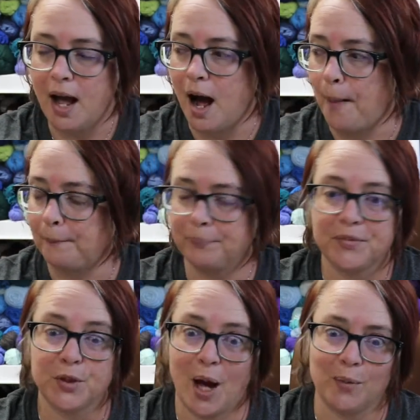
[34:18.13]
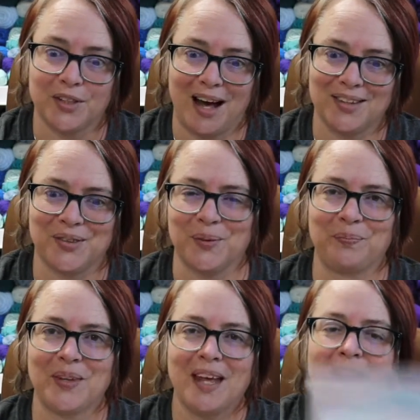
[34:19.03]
So that was awesome.